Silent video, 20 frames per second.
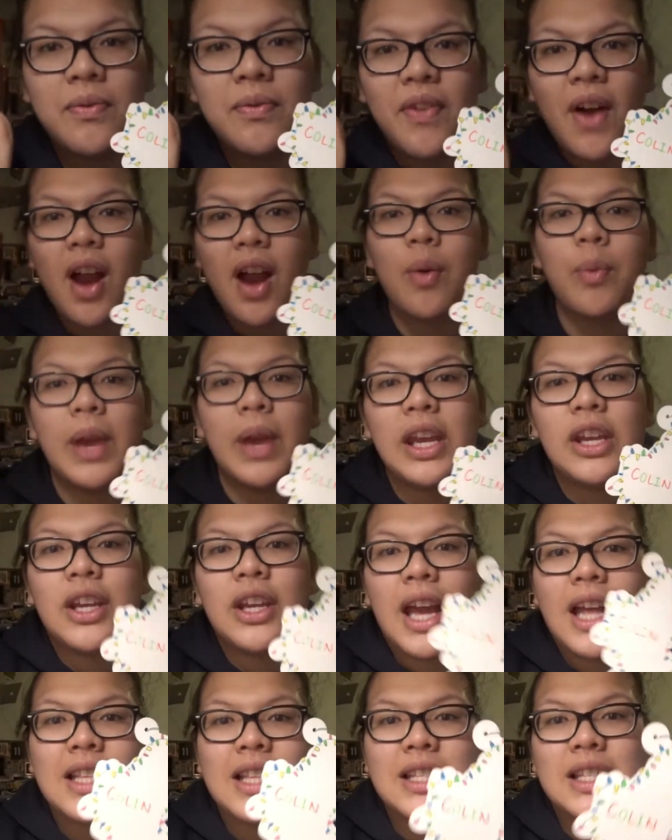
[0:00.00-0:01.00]
far away you
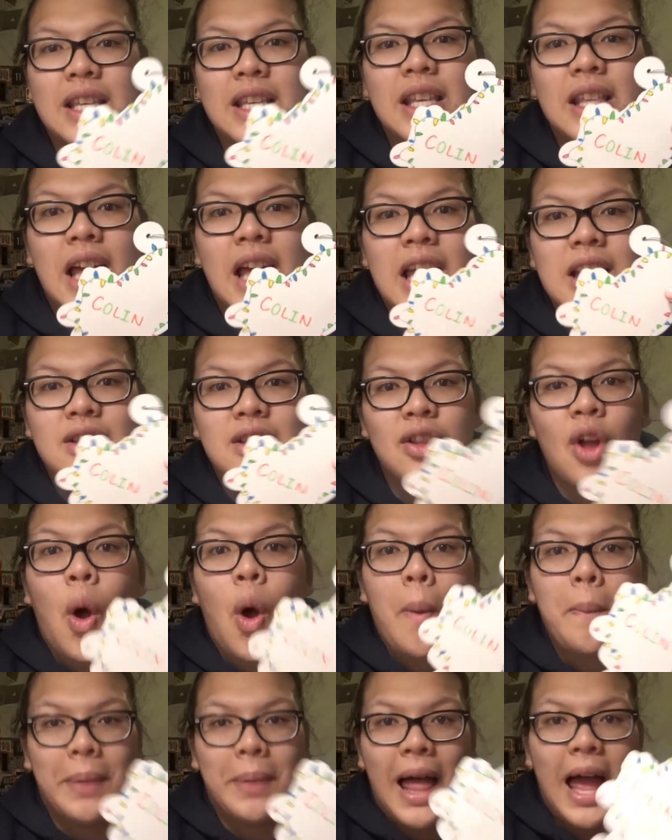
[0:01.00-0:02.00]
can't see that it's
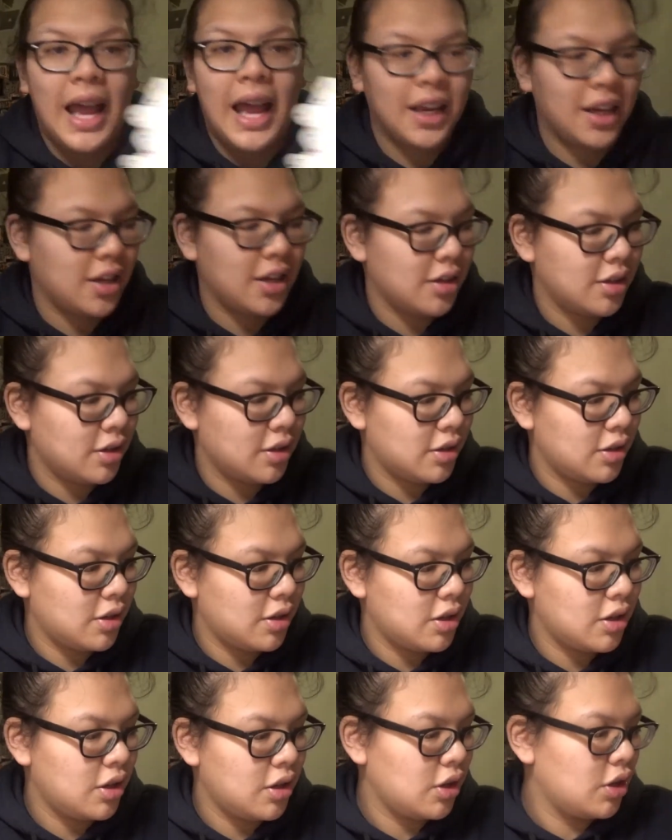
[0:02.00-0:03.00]
not black,
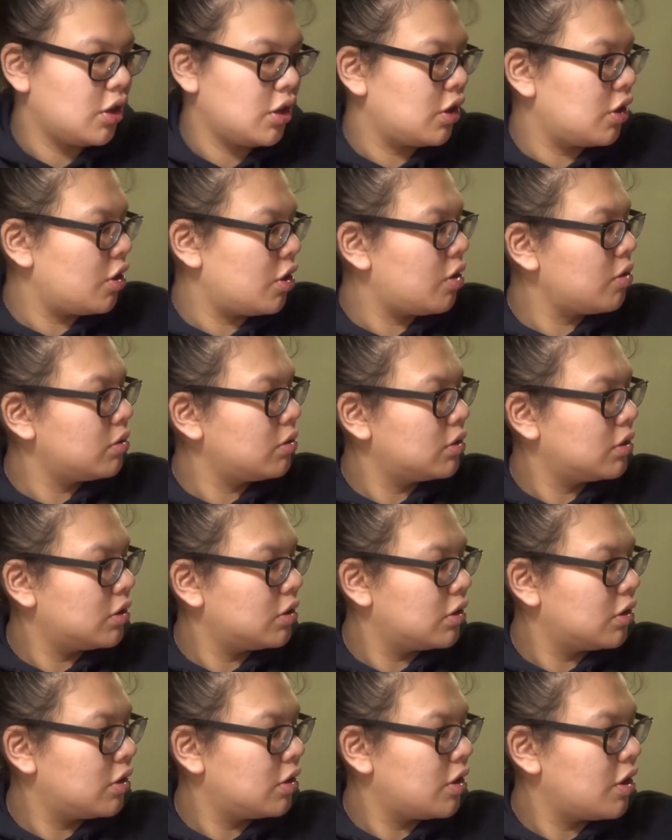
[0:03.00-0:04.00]
you know?
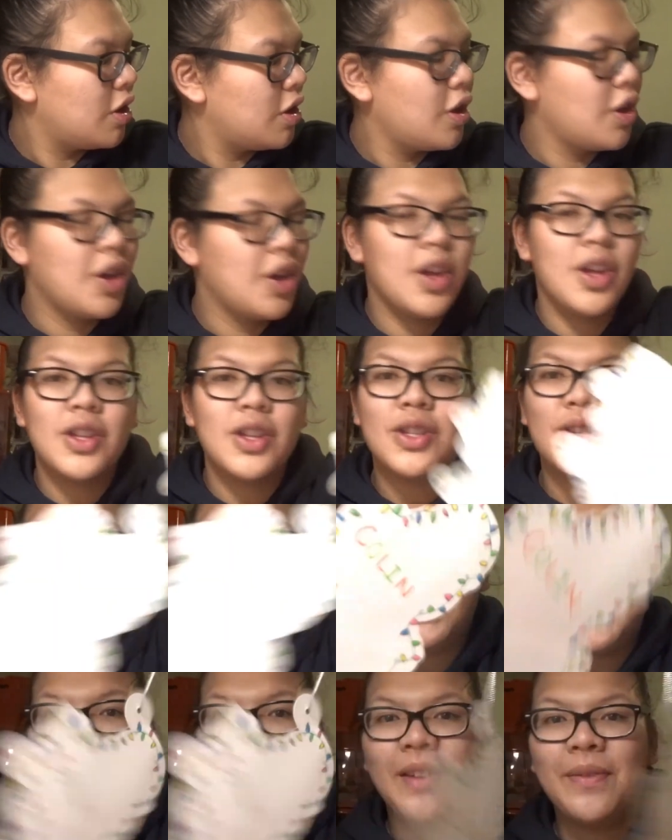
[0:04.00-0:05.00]
So
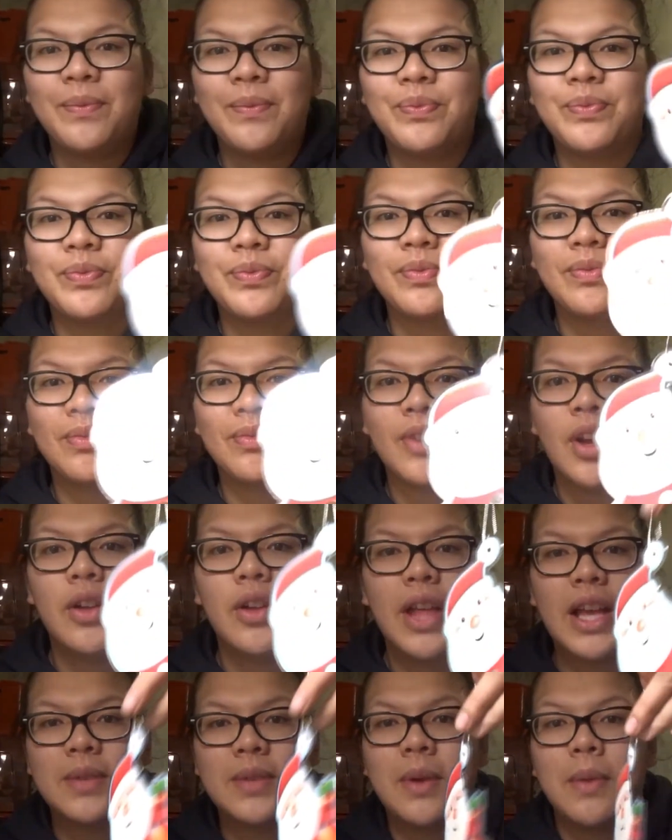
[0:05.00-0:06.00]
yeah. Oh,
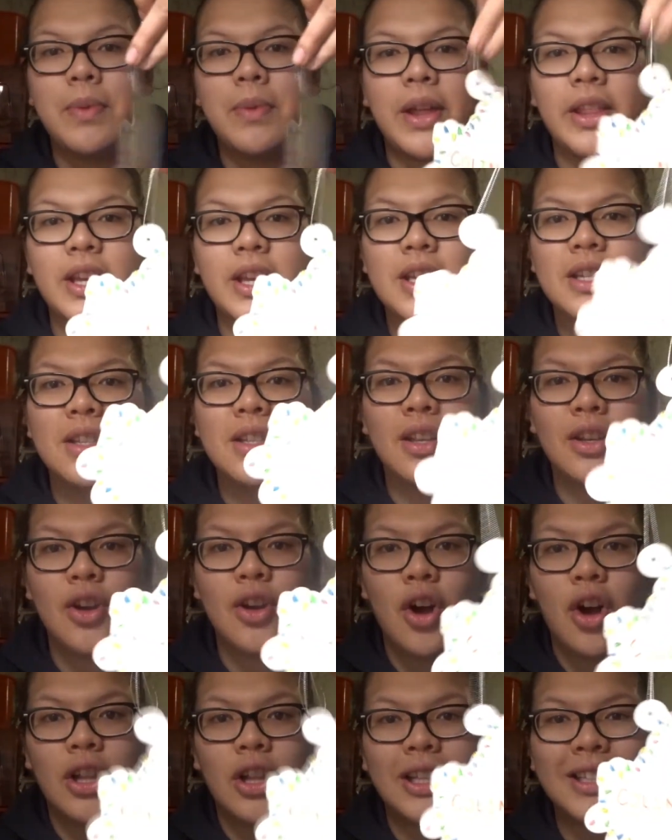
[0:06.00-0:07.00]
that's my brother's,
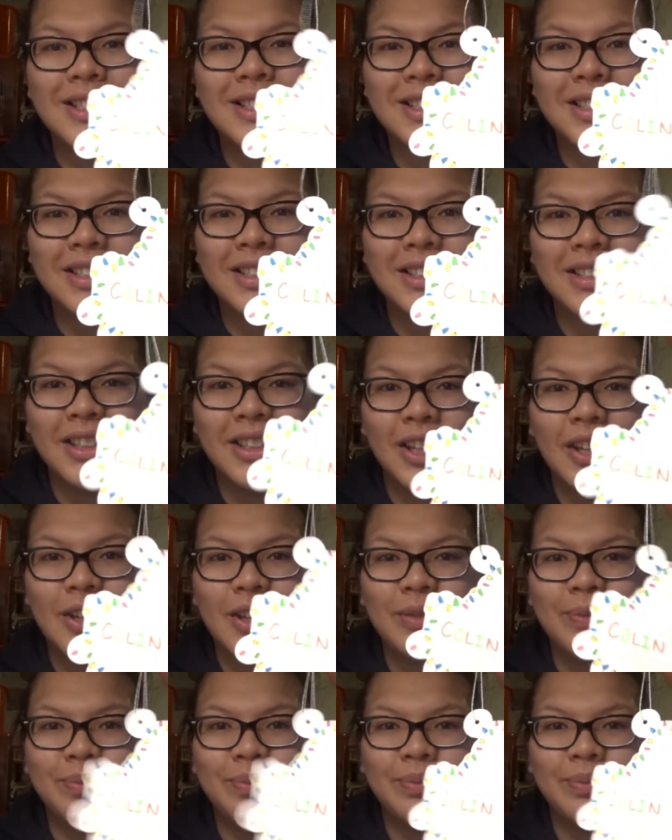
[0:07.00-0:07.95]
Collins, you know?